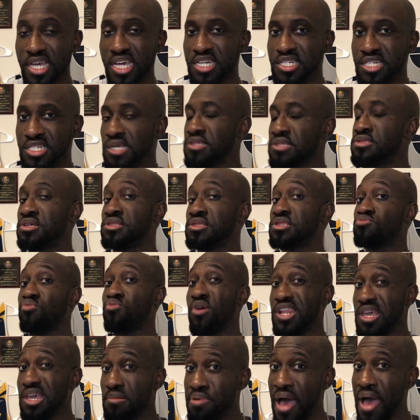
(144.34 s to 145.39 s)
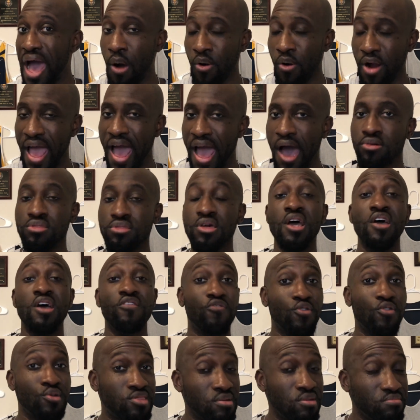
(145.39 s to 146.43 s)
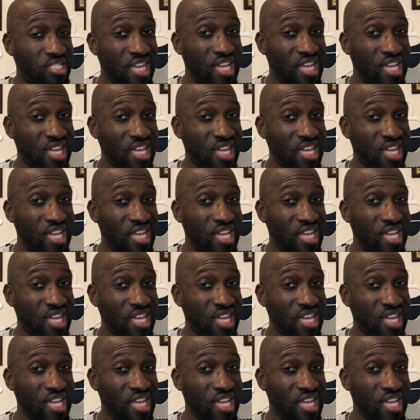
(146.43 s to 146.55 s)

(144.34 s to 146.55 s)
a distance running powerhouse for some